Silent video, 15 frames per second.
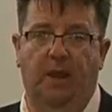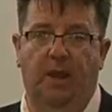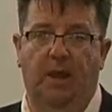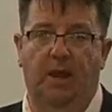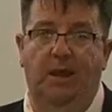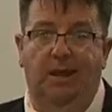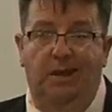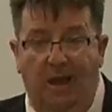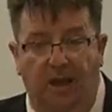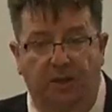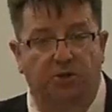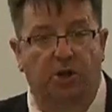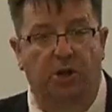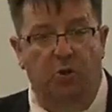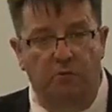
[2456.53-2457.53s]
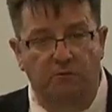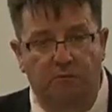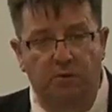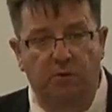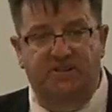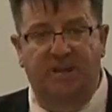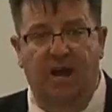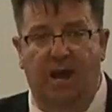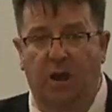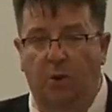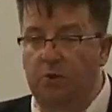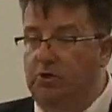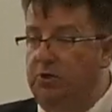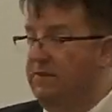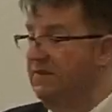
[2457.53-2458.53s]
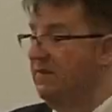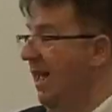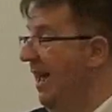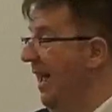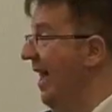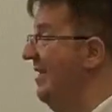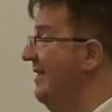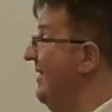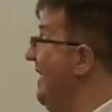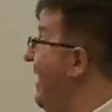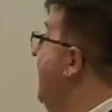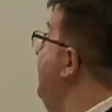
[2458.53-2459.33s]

He actually confused their languages and scattered